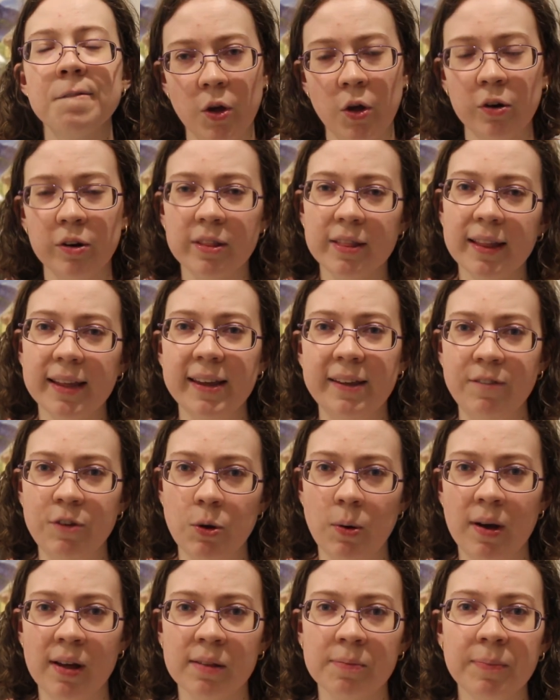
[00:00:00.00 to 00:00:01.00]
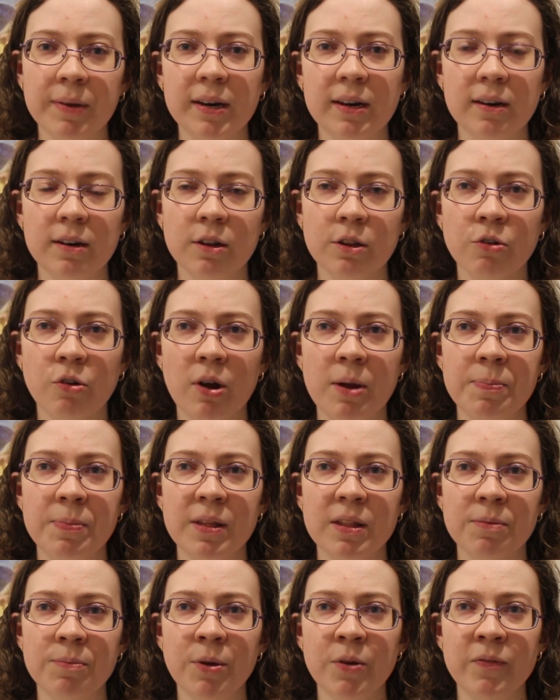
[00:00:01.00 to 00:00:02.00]
Honestly, if you ask me to describe
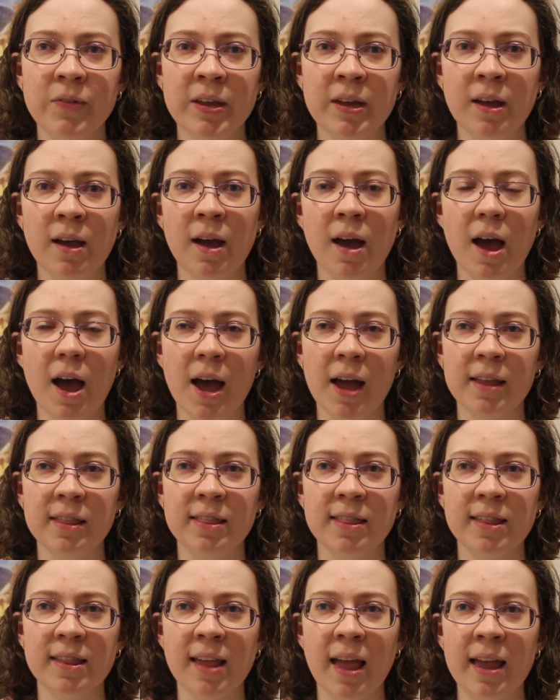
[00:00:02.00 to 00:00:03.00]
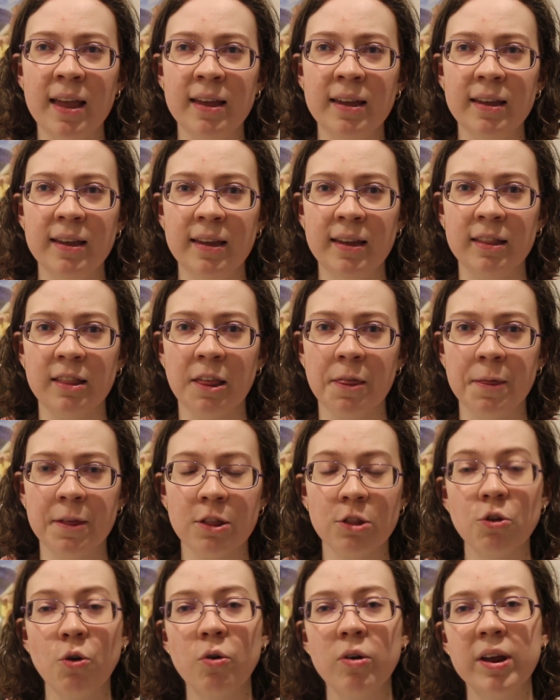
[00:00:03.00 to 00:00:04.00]
this movie, I'd say it's the
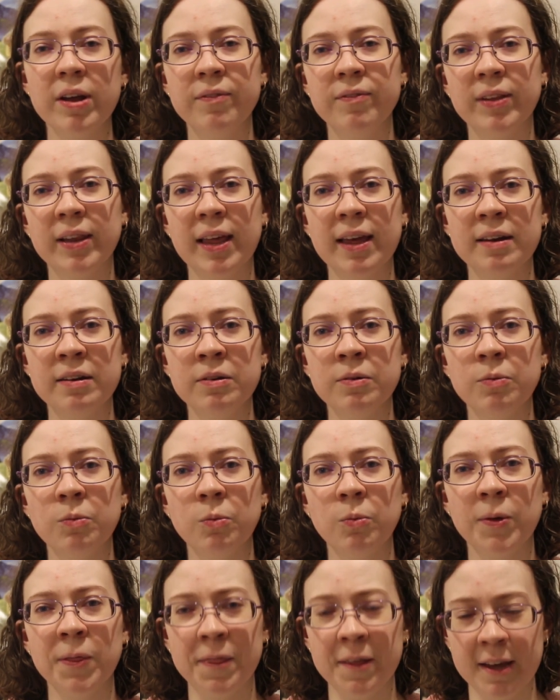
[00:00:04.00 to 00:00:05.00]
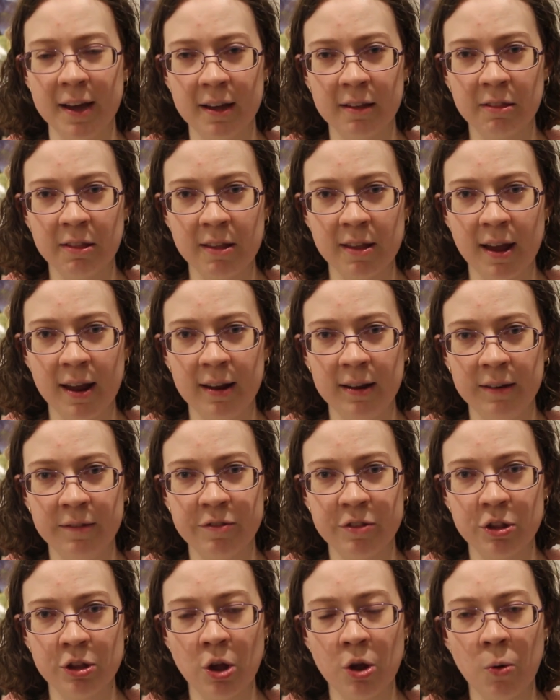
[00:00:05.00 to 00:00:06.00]
story of Aladdin with the art style
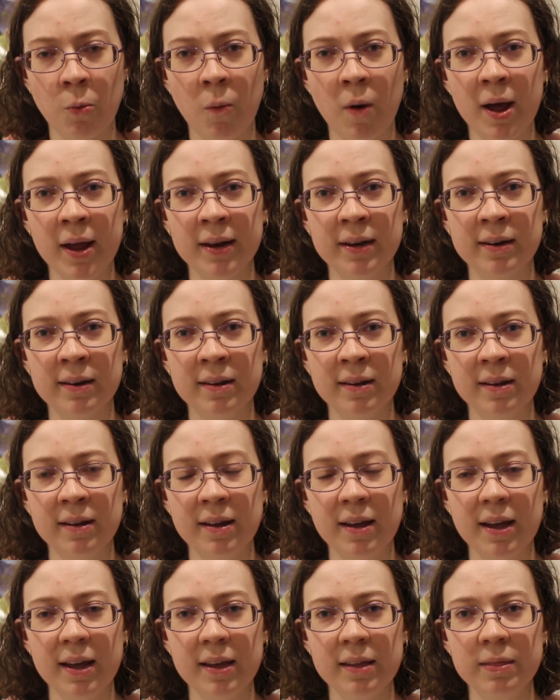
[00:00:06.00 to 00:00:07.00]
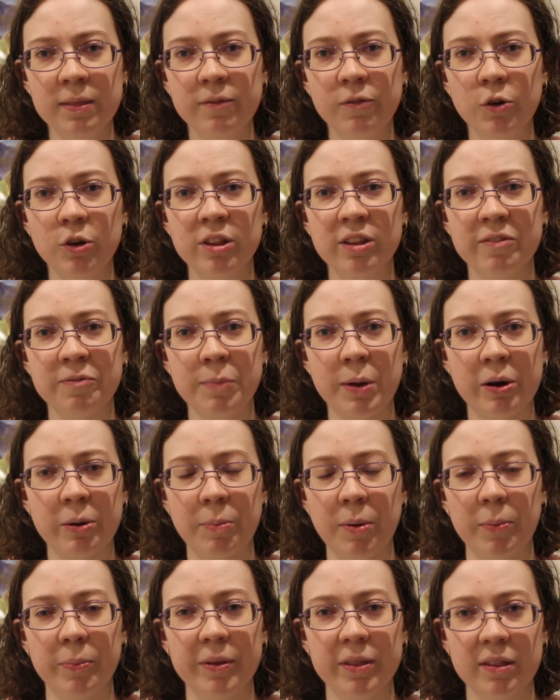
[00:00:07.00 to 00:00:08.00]
of Snow White and the voice of Mary
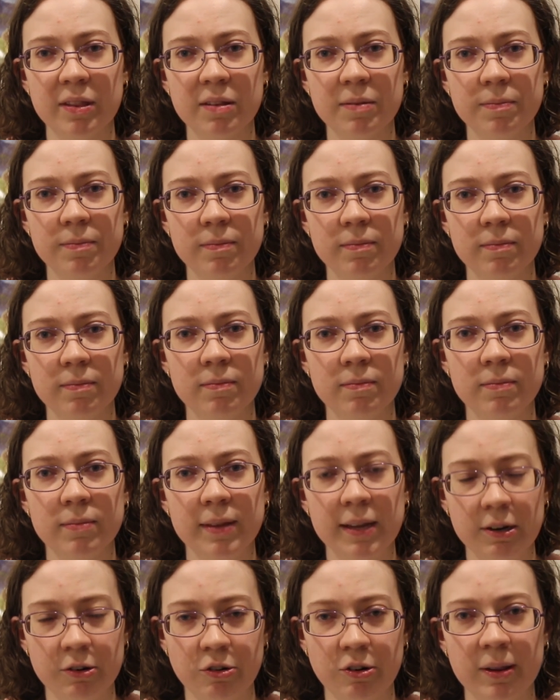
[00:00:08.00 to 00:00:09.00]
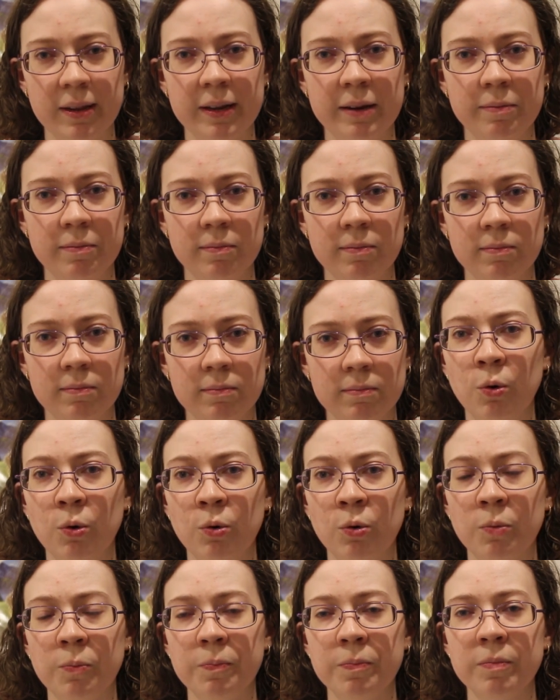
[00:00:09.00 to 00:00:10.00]
Poppins. Literally.
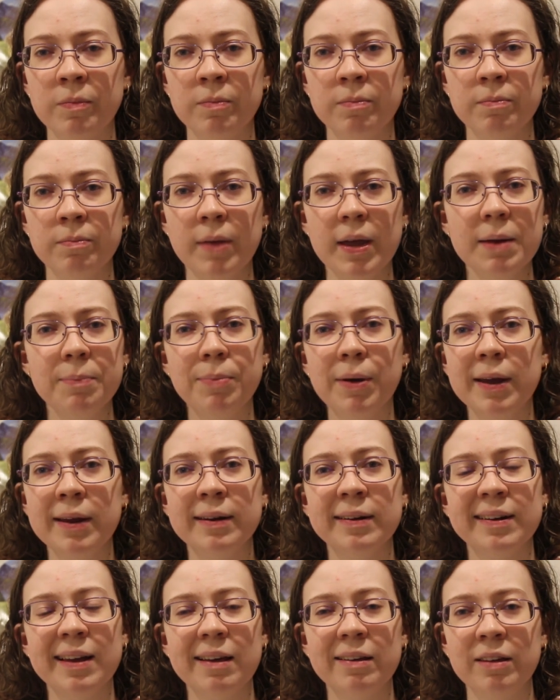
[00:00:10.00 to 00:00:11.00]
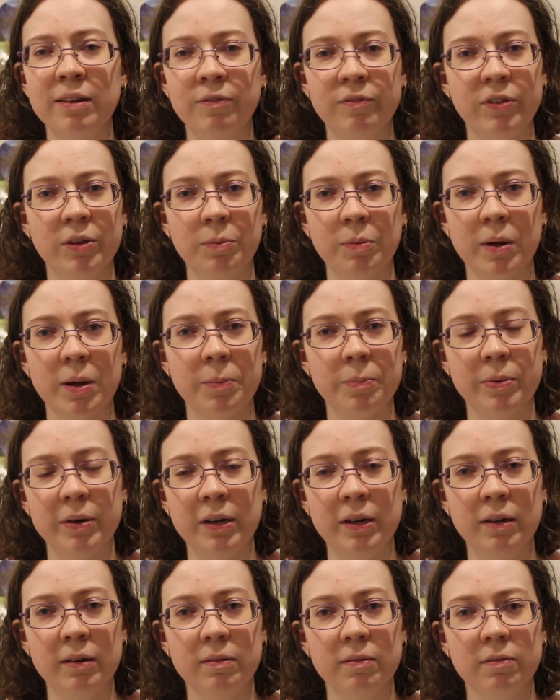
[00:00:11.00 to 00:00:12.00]
Or made by an Italian film
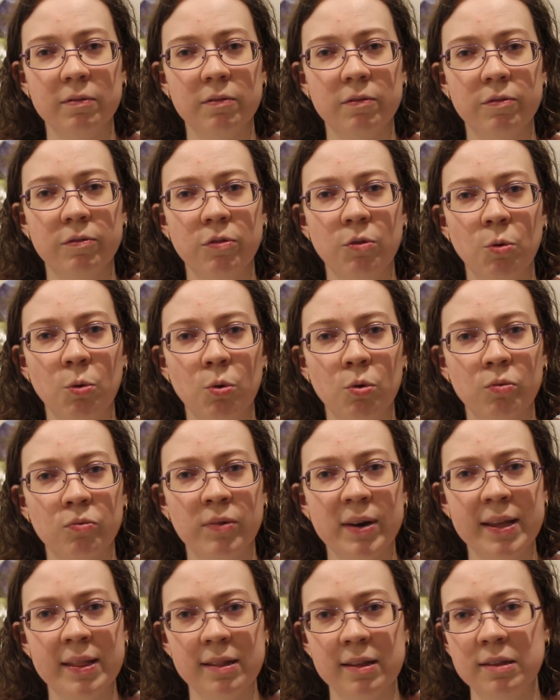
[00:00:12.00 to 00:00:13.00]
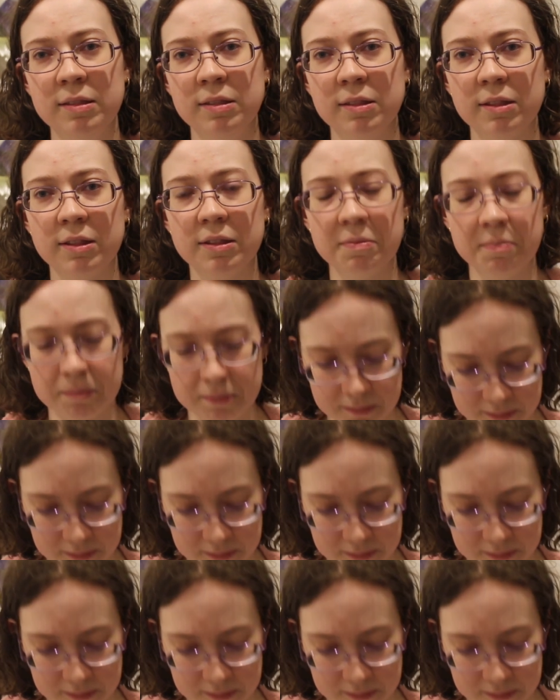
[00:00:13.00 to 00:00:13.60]
company. For reasons.